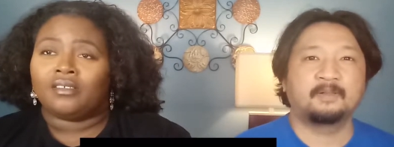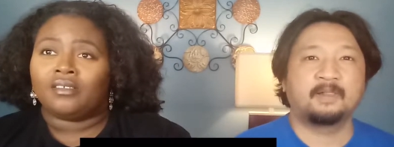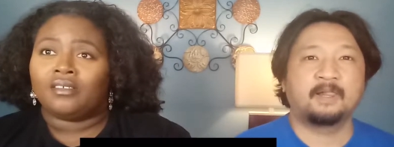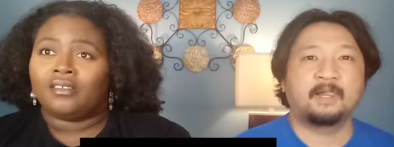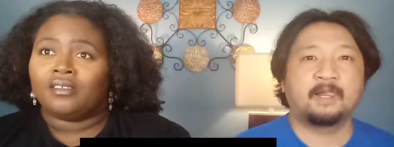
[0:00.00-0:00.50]

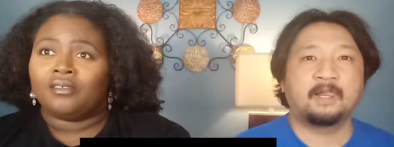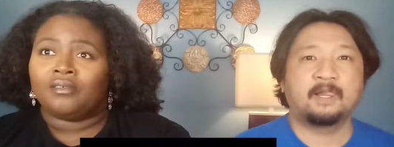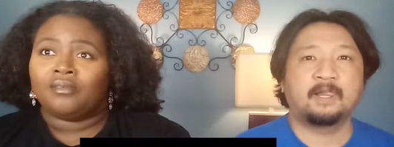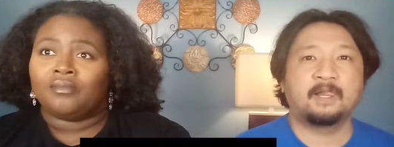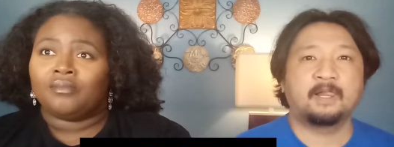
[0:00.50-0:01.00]

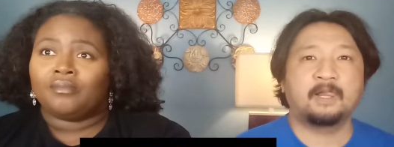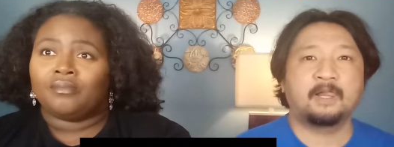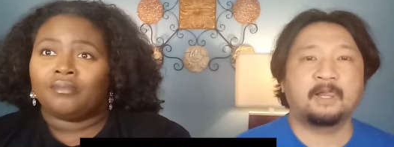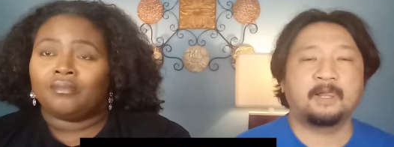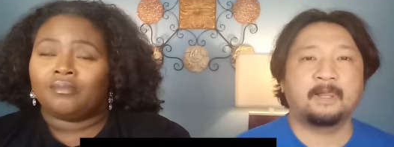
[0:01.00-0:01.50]

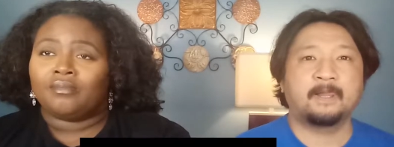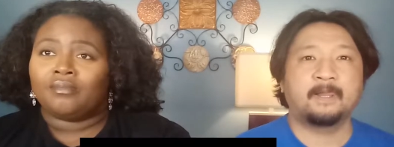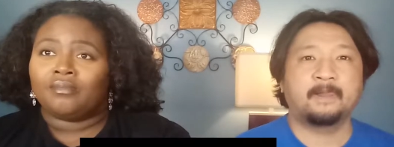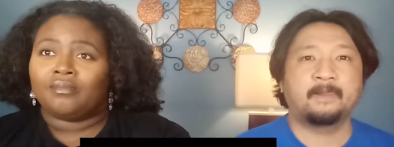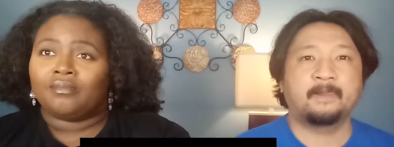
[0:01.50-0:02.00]

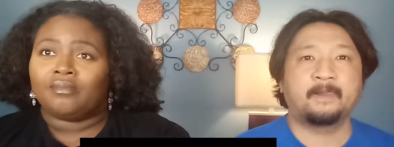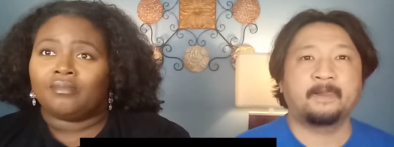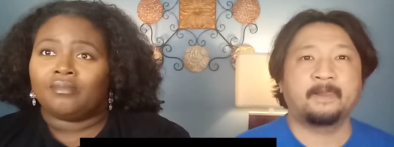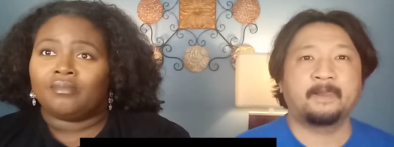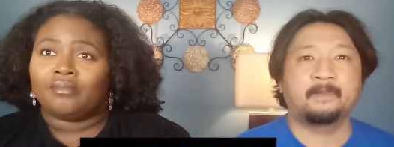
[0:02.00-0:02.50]

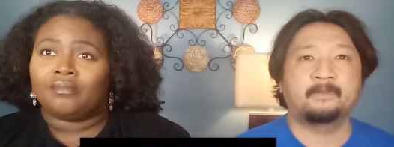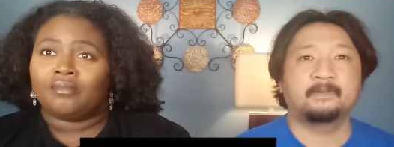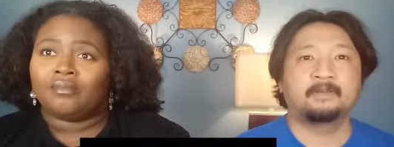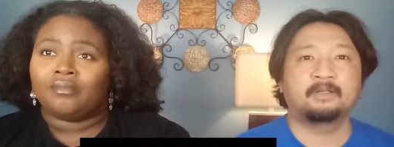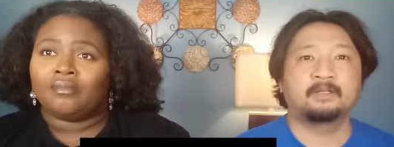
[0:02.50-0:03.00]

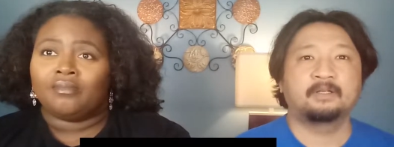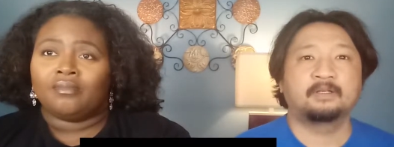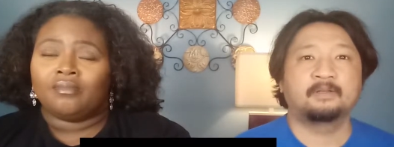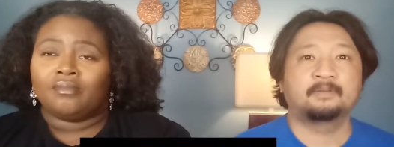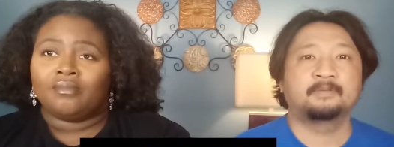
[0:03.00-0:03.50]

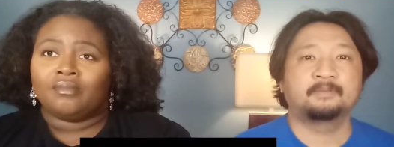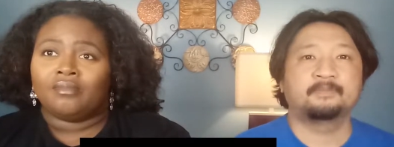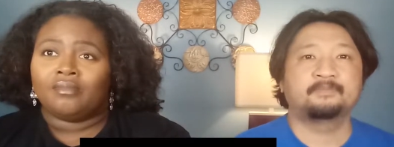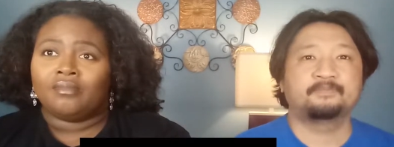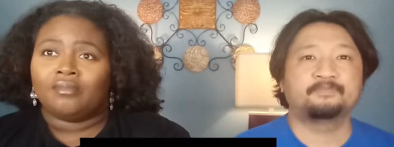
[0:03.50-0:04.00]

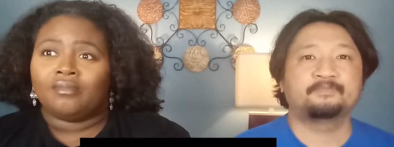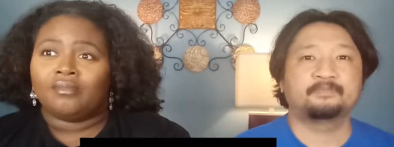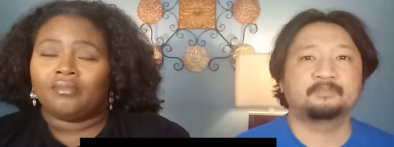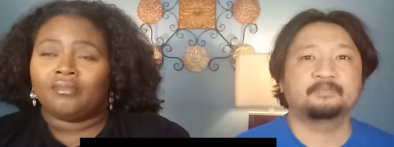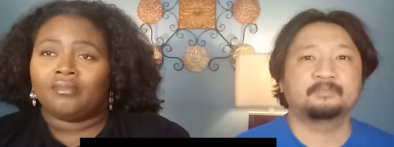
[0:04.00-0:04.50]

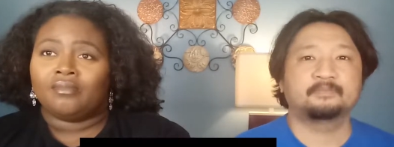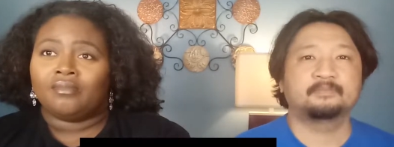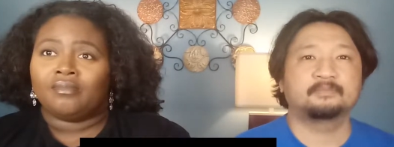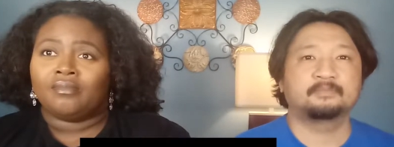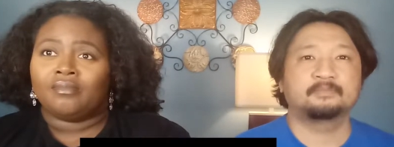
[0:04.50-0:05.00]

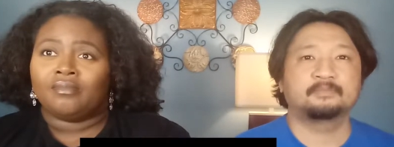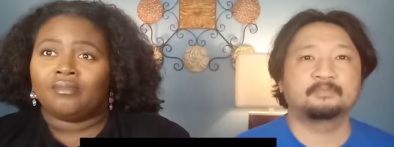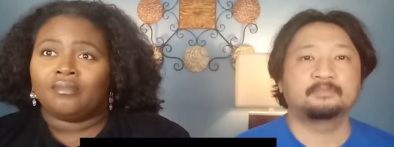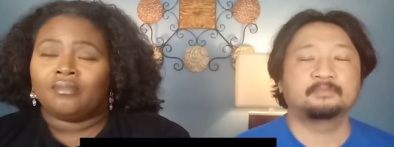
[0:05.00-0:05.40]
No one is speaking in this clip.